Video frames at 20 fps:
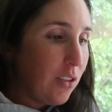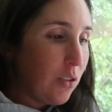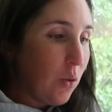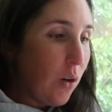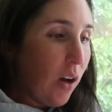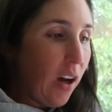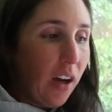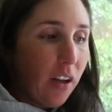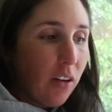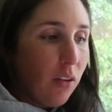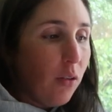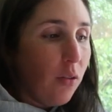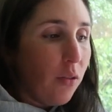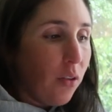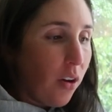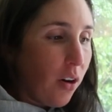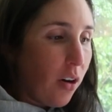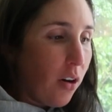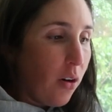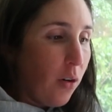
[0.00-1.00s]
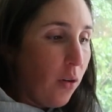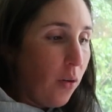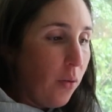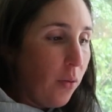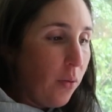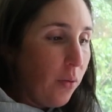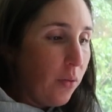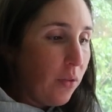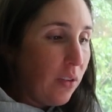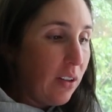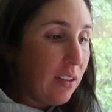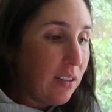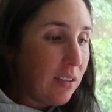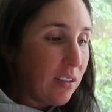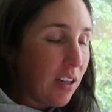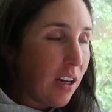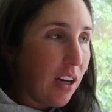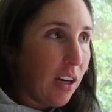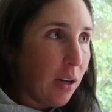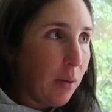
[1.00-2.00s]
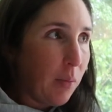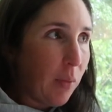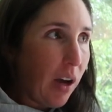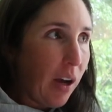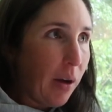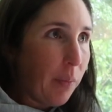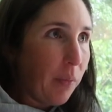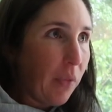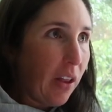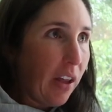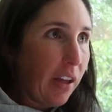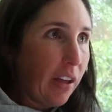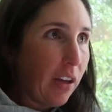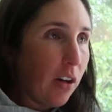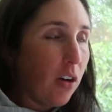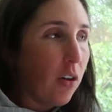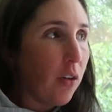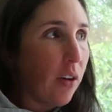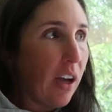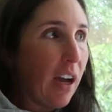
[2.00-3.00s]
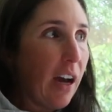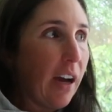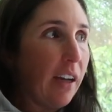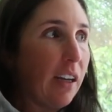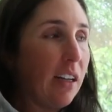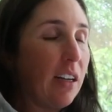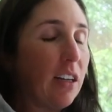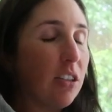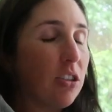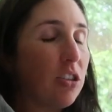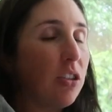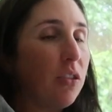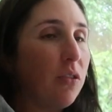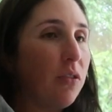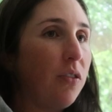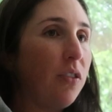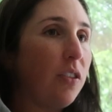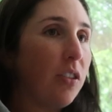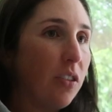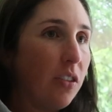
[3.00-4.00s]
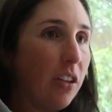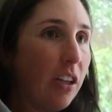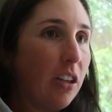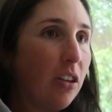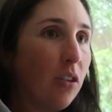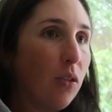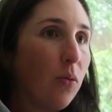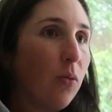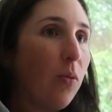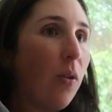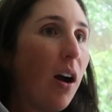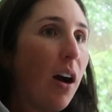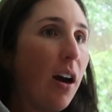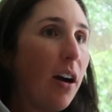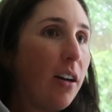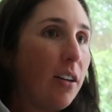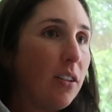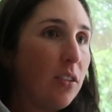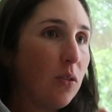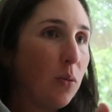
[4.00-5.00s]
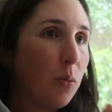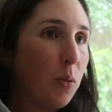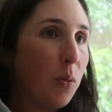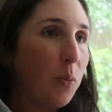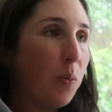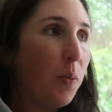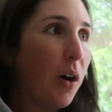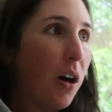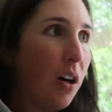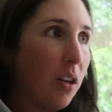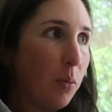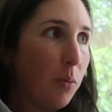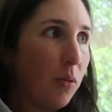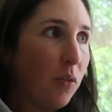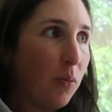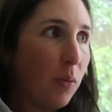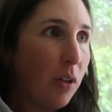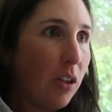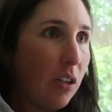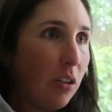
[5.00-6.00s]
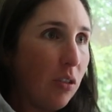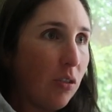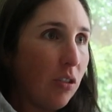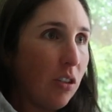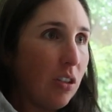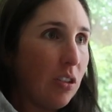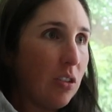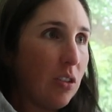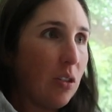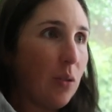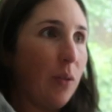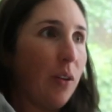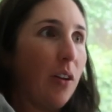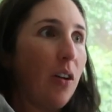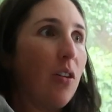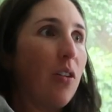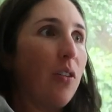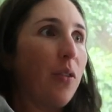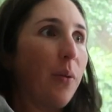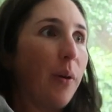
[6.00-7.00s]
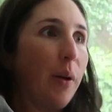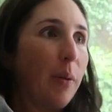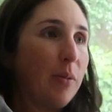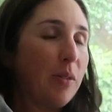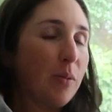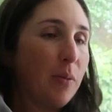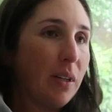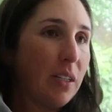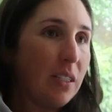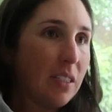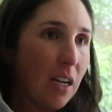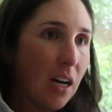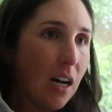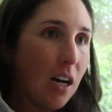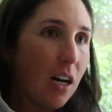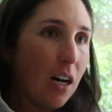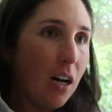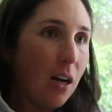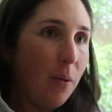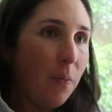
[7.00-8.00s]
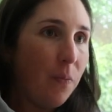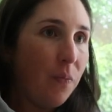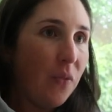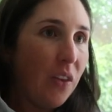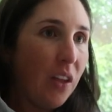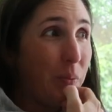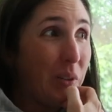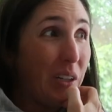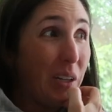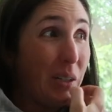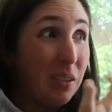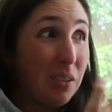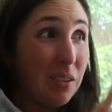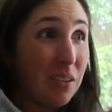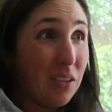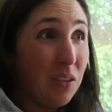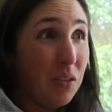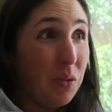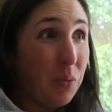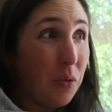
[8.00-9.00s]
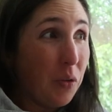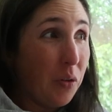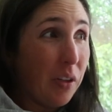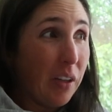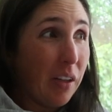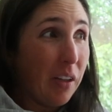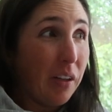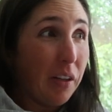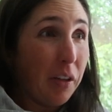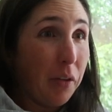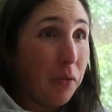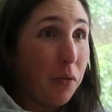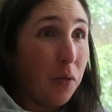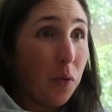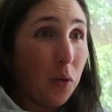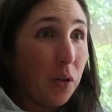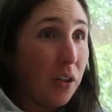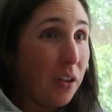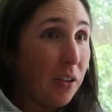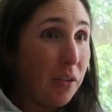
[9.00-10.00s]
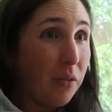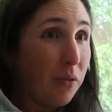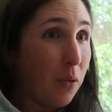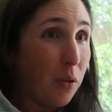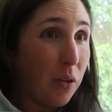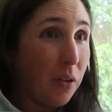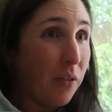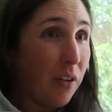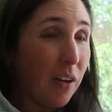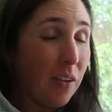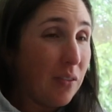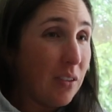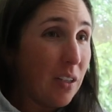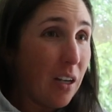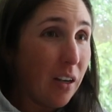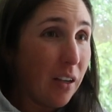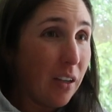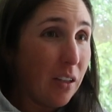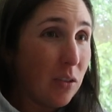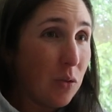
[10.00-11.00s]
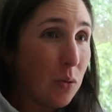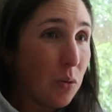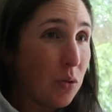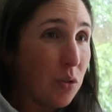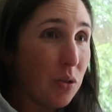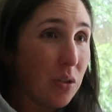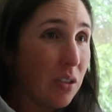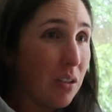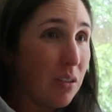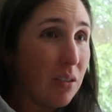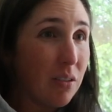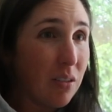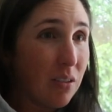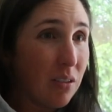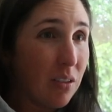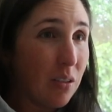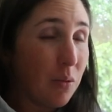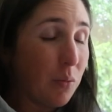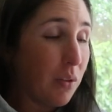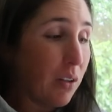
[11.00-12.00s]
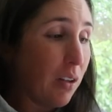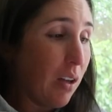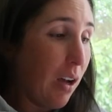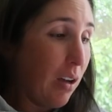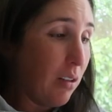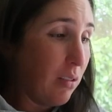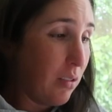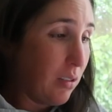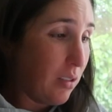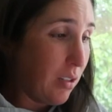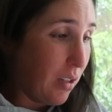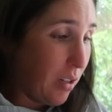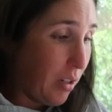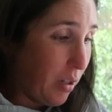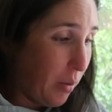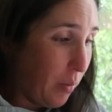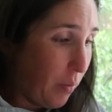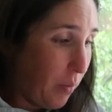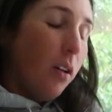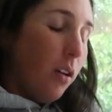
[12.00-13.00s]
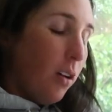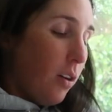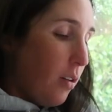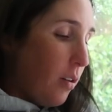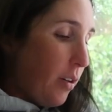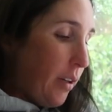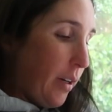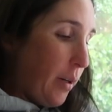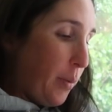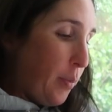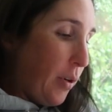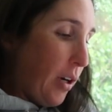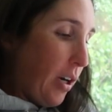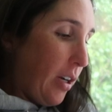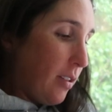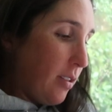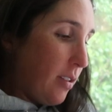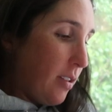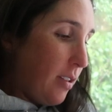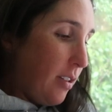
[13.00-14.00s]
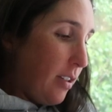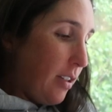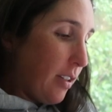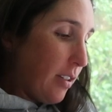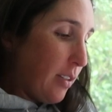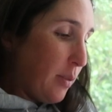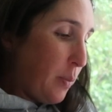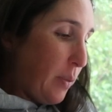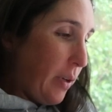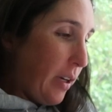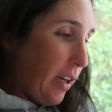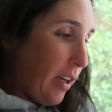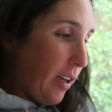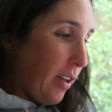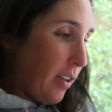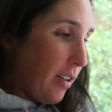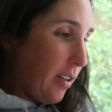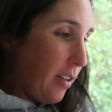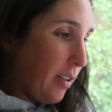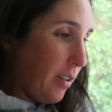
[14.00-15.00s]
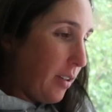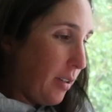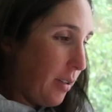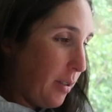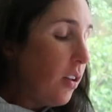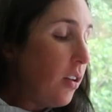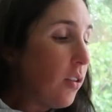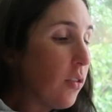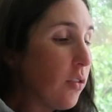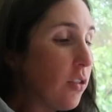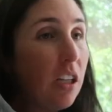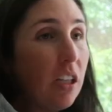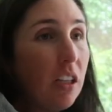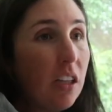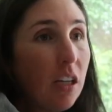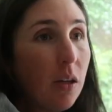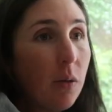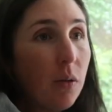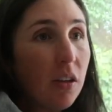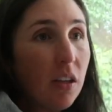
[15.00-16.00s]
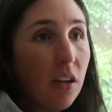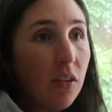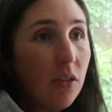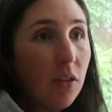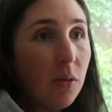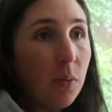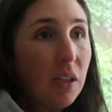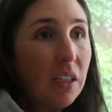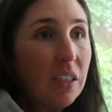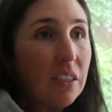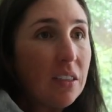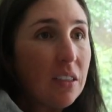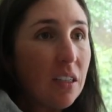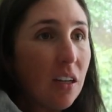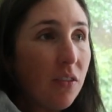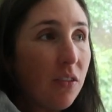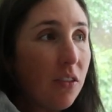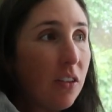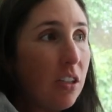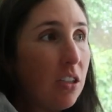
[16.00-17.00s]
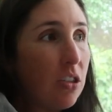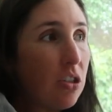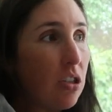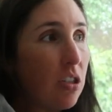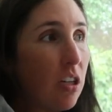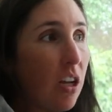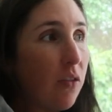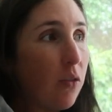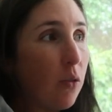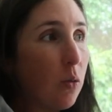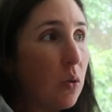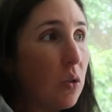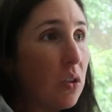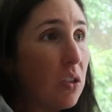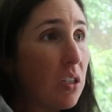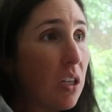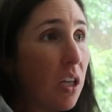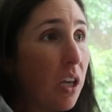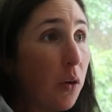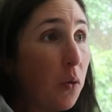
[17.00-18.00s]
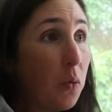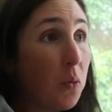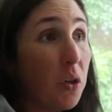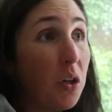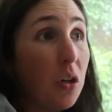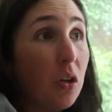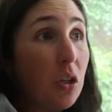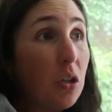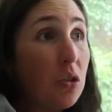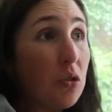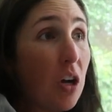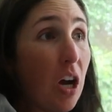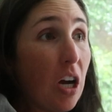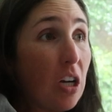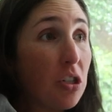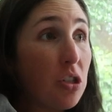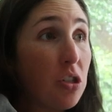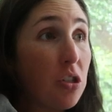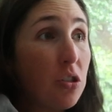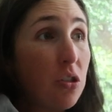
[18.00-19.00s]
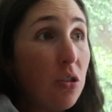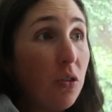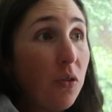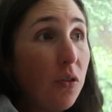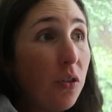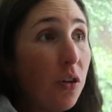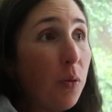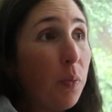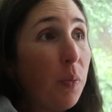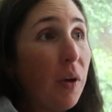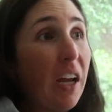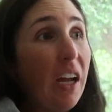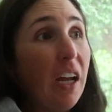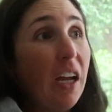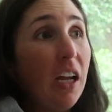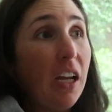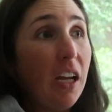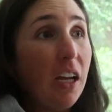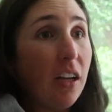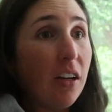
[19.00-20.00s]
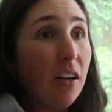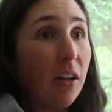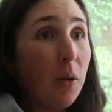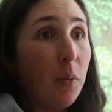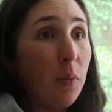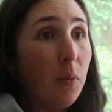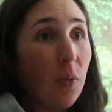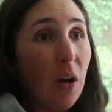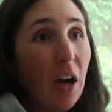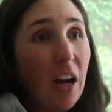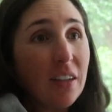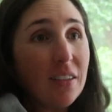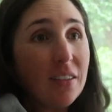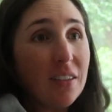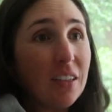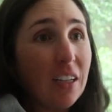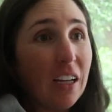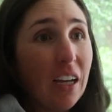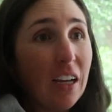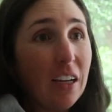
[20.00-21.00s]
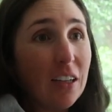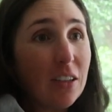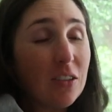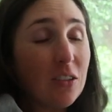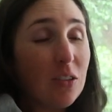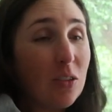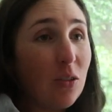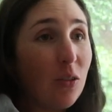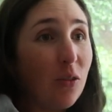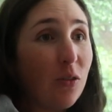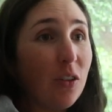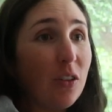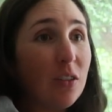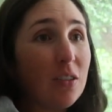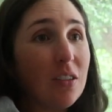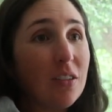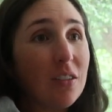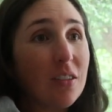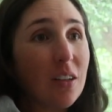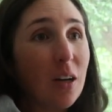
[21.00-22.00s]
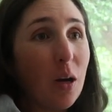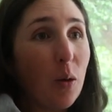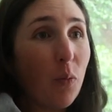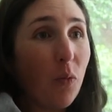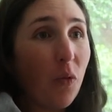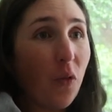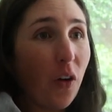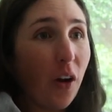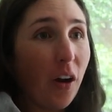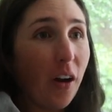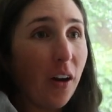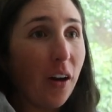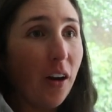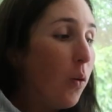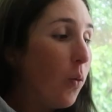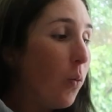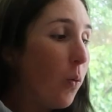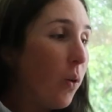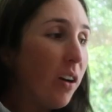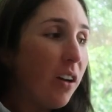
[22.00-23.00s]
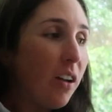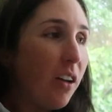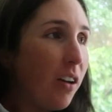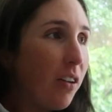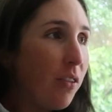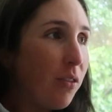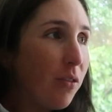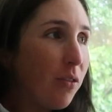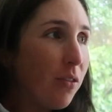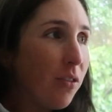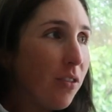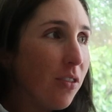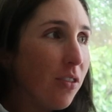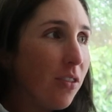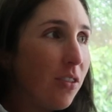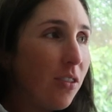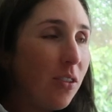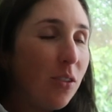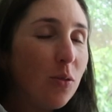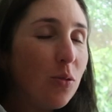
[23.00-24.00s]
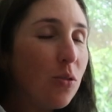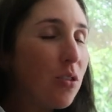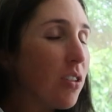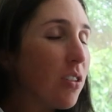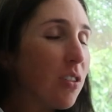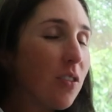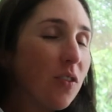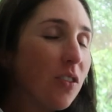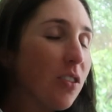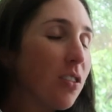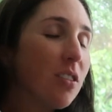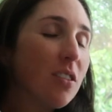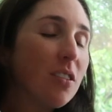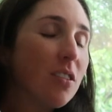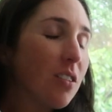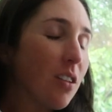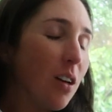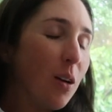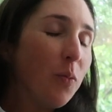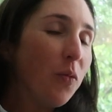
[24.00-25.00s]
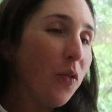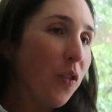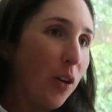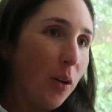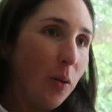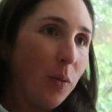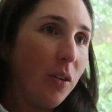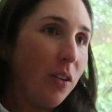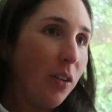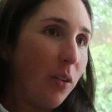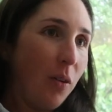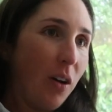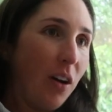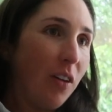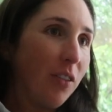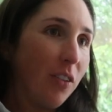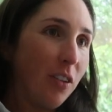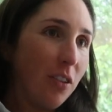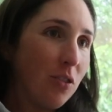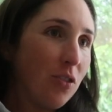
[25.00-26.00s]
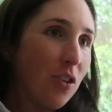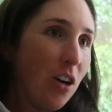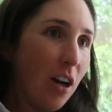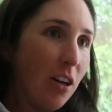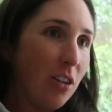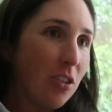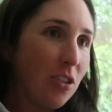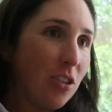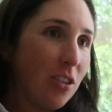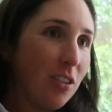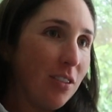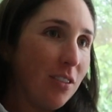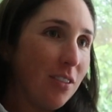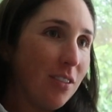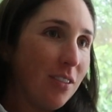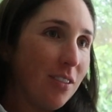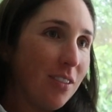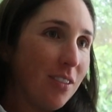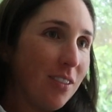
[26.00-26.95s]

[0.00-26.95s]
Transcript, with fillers: So I don't know. This time I'm like, okay, I can actually feel like the rise from the bottom of my uterus going all the way up to my top. But I still am only getting like 40, 45 seconds, which is consistent with last time. Oh yeah, Braxton Hicks back. You know, the thing with everybody's definition, everyone's like, real contractions, you feel pain. Braxton Hicks, you feel discomfort. Well, what if you just feel discomfort when you have contractions?